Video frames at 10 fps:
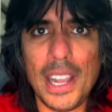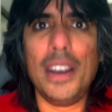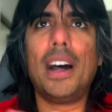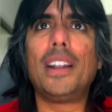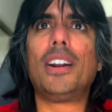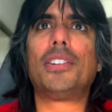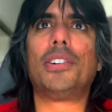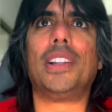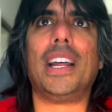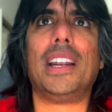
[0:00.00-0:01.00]
none
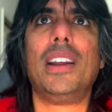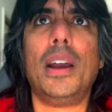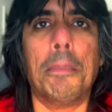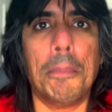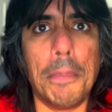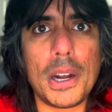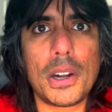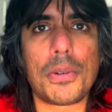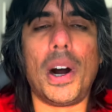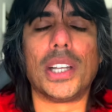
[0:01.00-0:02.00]
other than Book
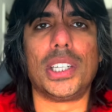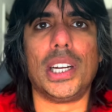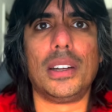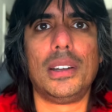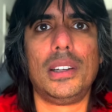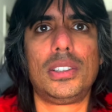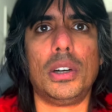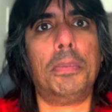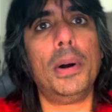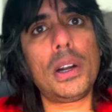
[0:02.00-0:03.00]
Crossing. So
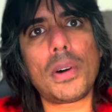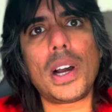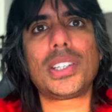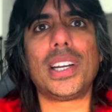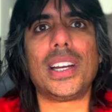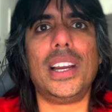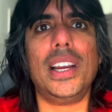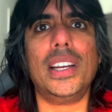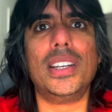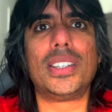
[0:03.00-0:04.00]
Book Crossing
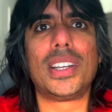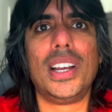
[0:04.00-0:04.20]
is,